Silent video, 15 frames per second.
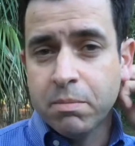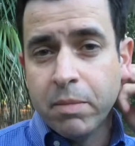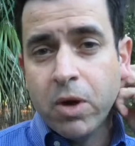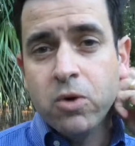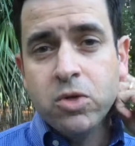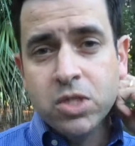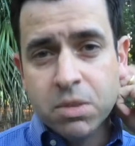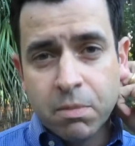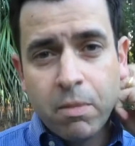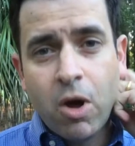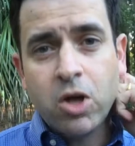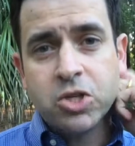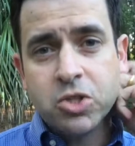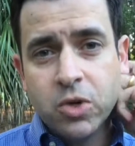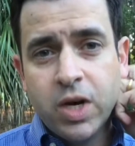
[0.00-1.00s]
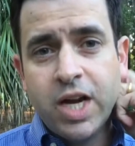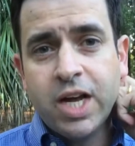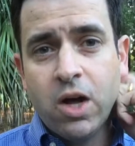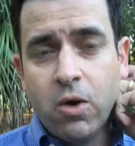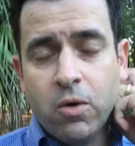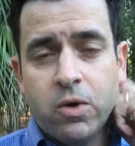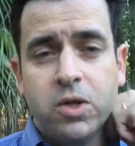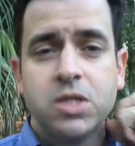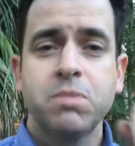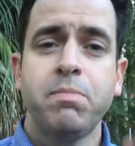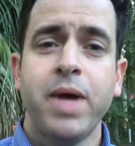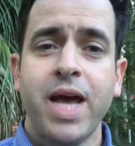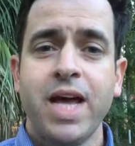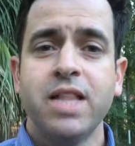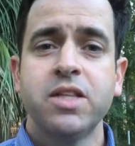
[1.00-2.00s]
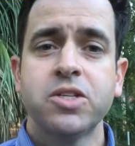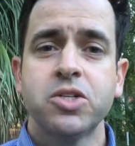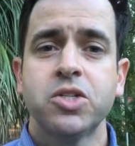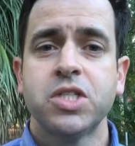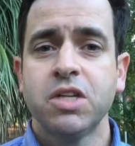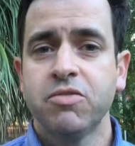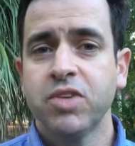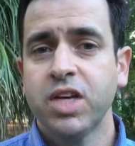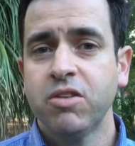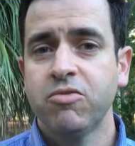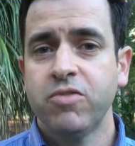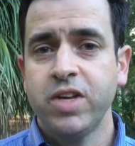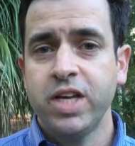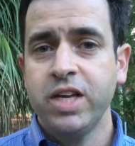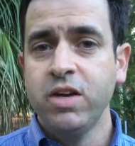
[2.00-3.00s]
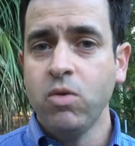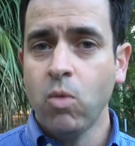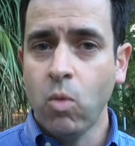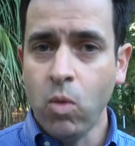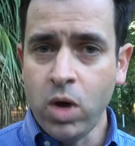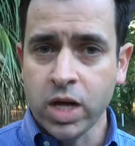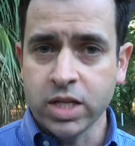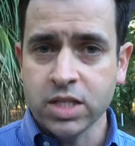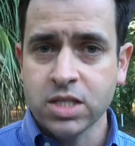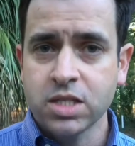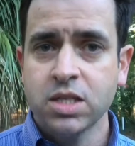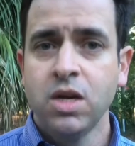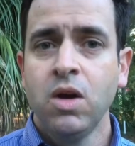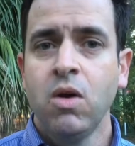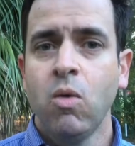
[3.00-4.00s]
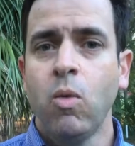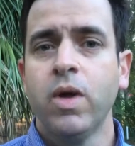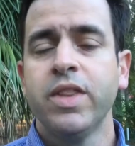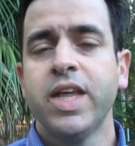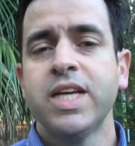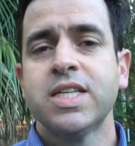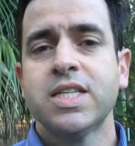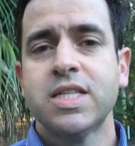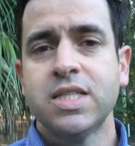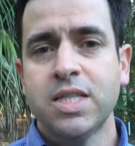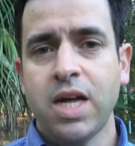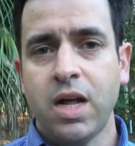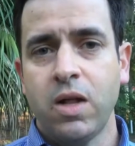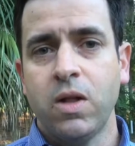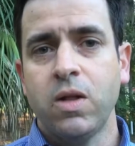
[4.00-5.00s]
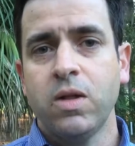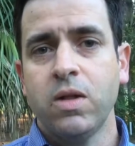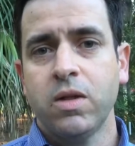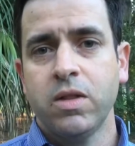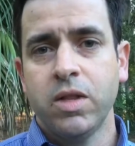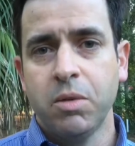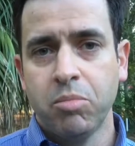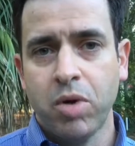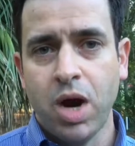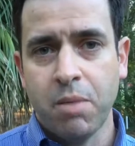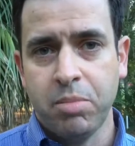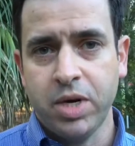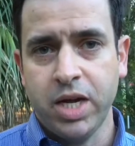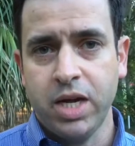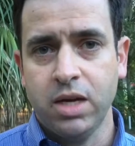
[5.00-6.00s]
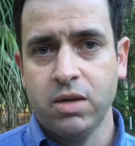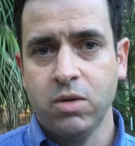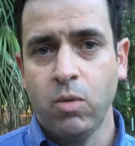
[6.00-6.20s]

most Moss Creek owners pay the certificate fee once when they sell their property.